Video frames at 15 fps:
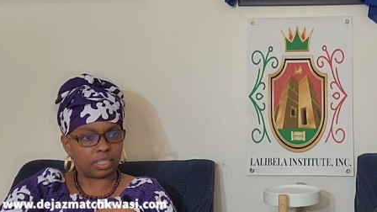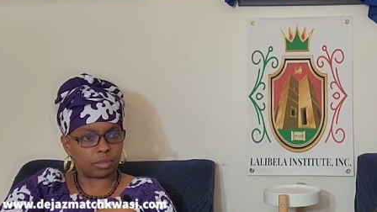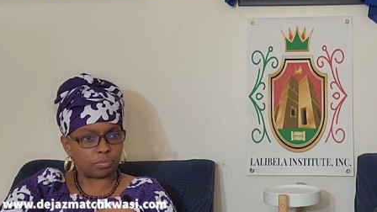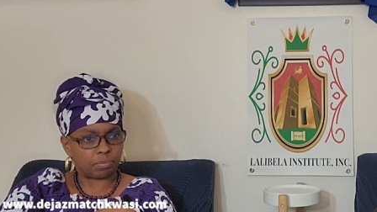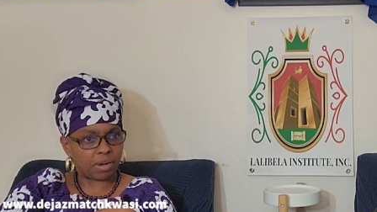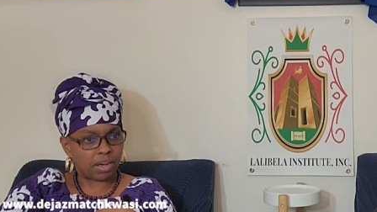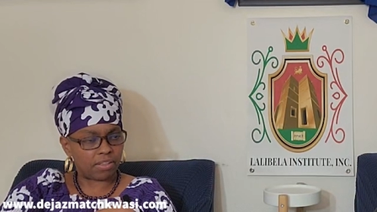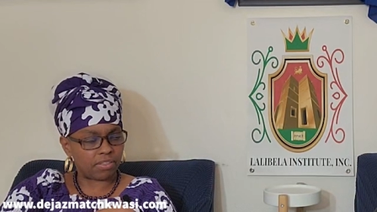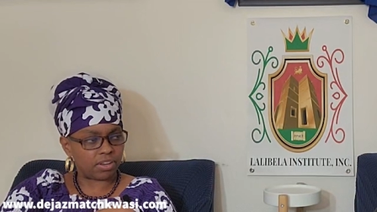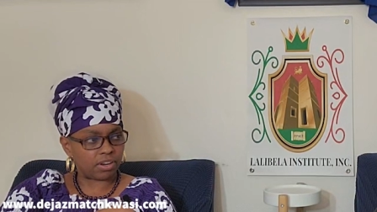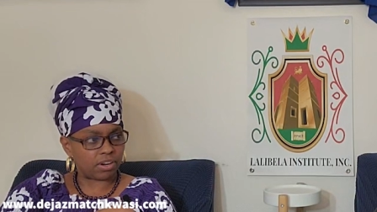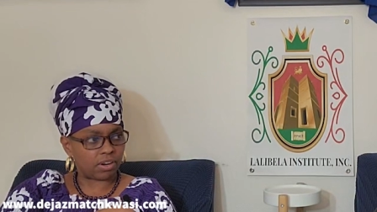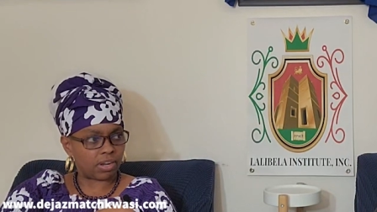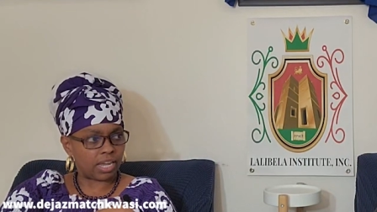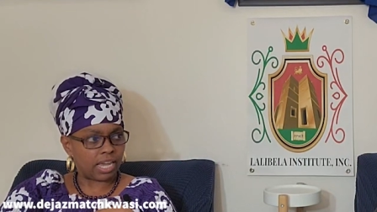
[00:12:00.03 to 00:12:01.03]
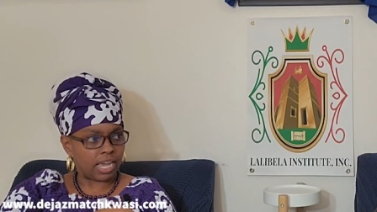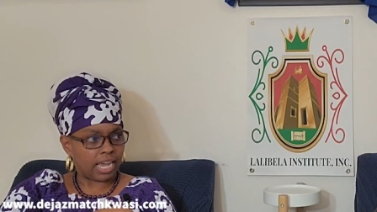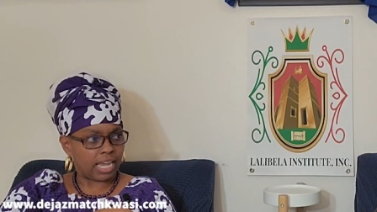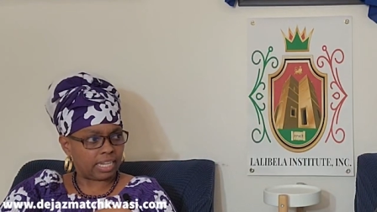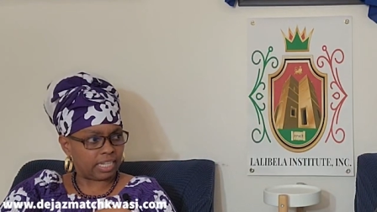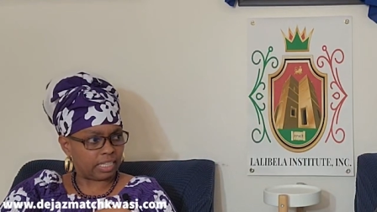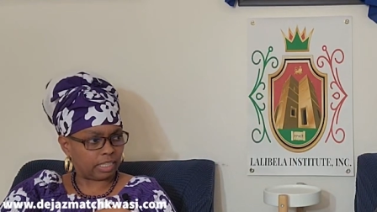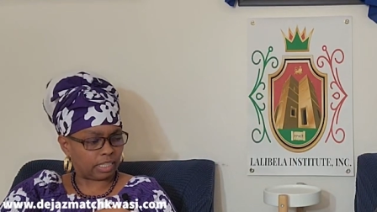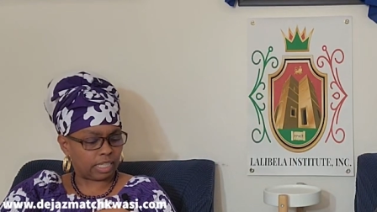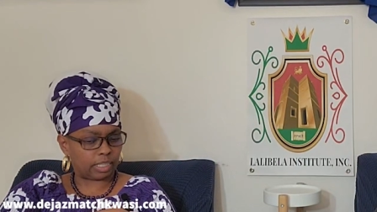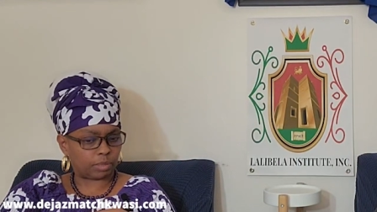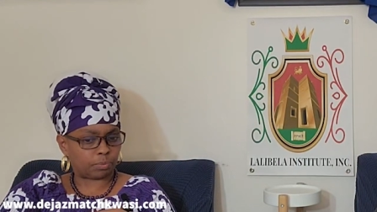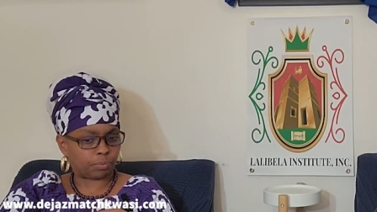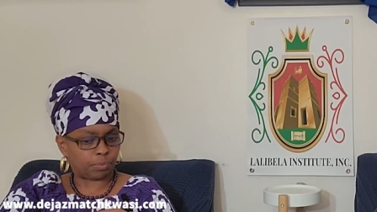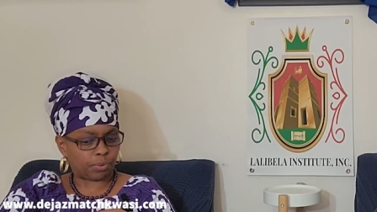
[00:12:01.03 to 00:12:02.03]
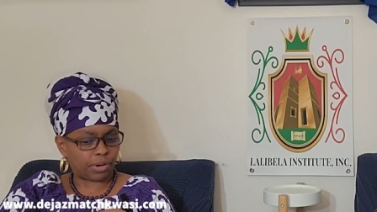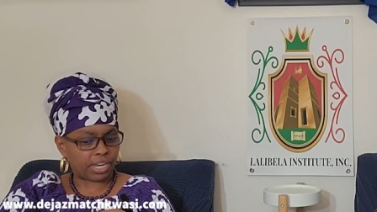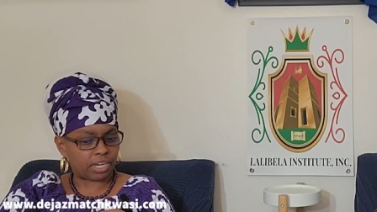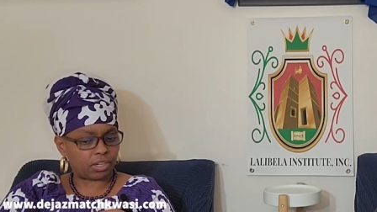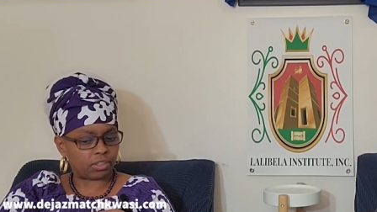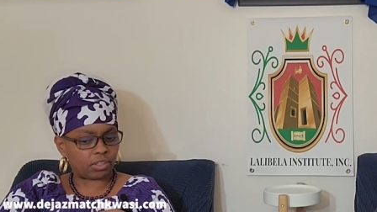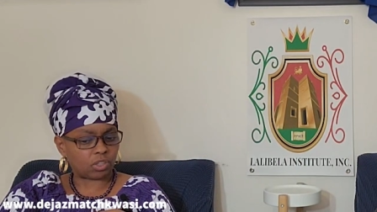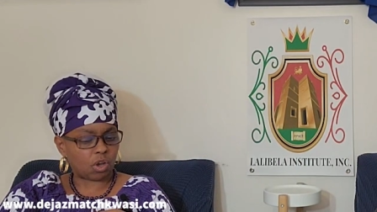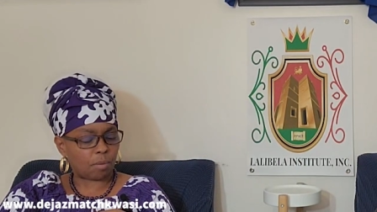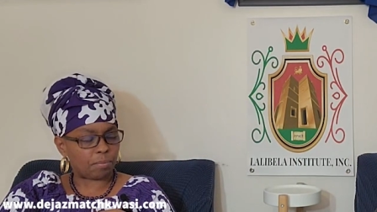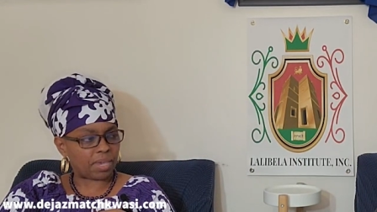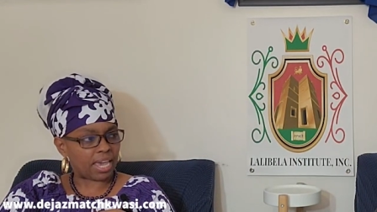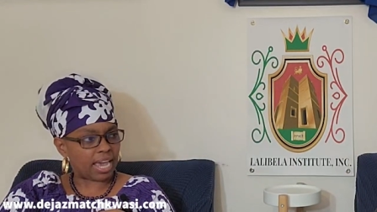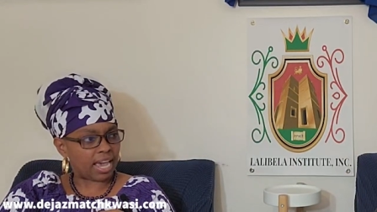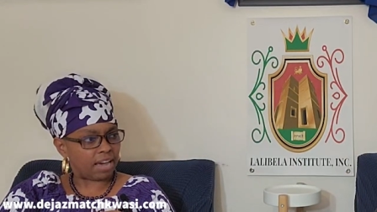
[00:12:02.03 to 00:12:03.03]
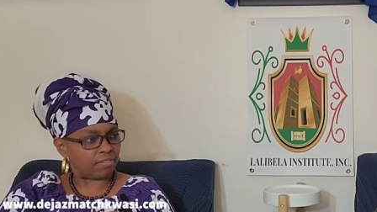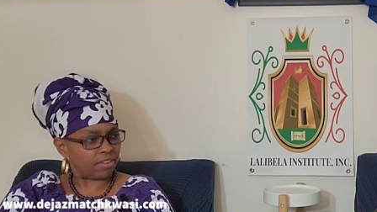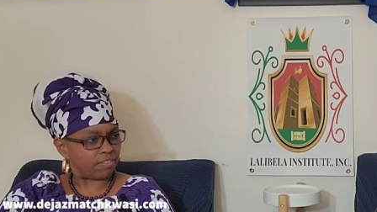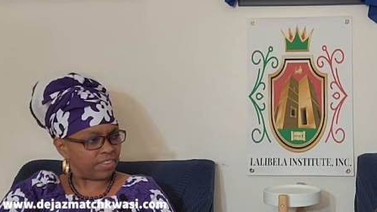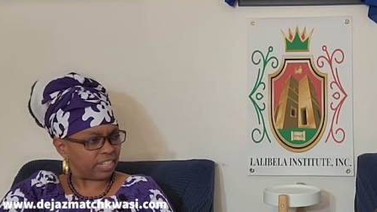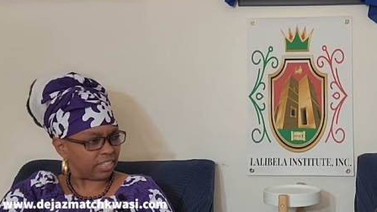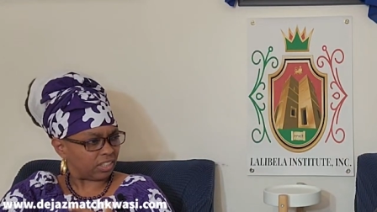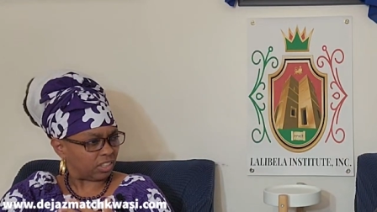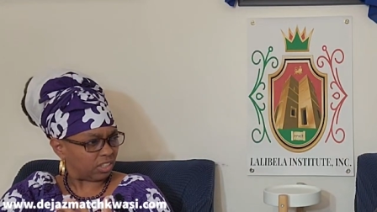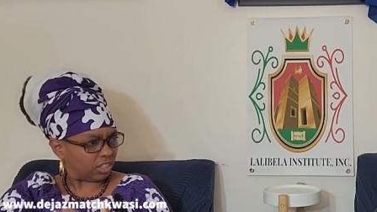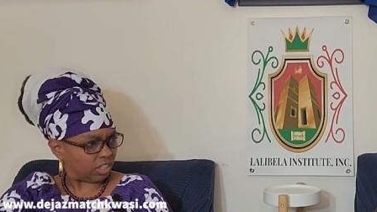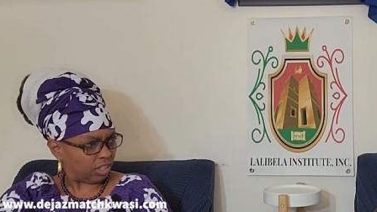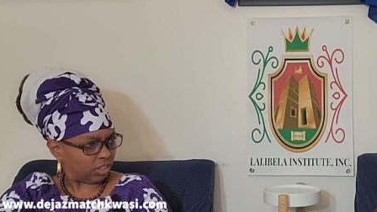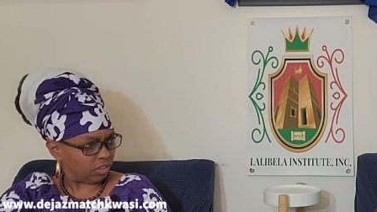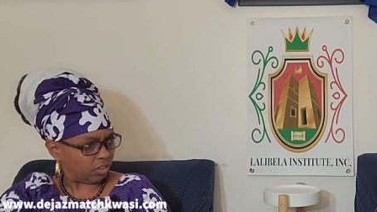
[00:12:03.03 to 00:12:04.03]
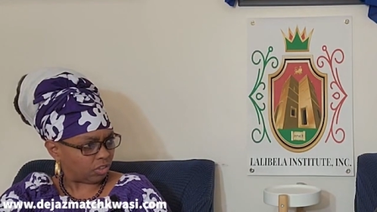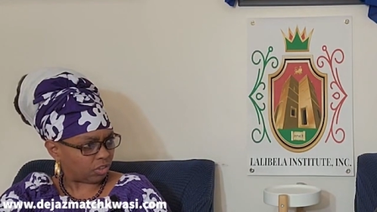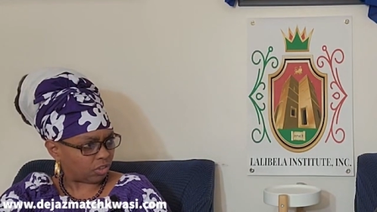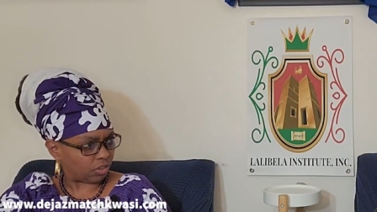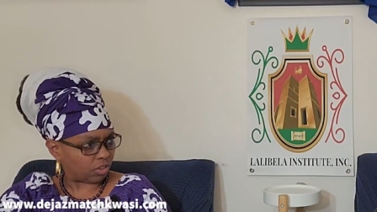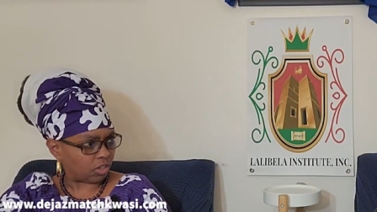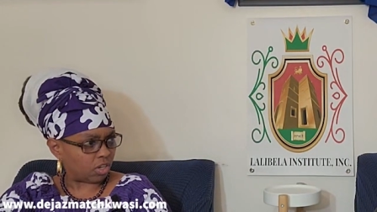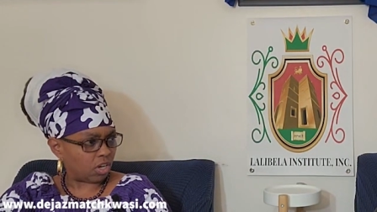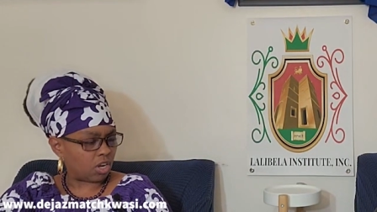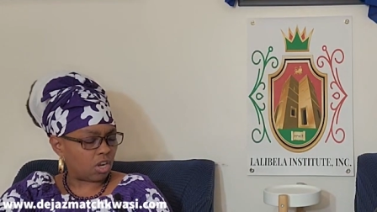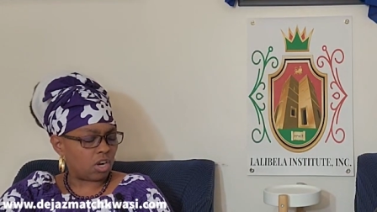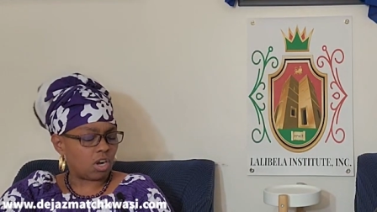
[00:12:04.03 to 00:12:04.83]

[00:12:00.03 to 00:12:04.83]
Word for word: his mother and his his prayers on behalf of his sister mm.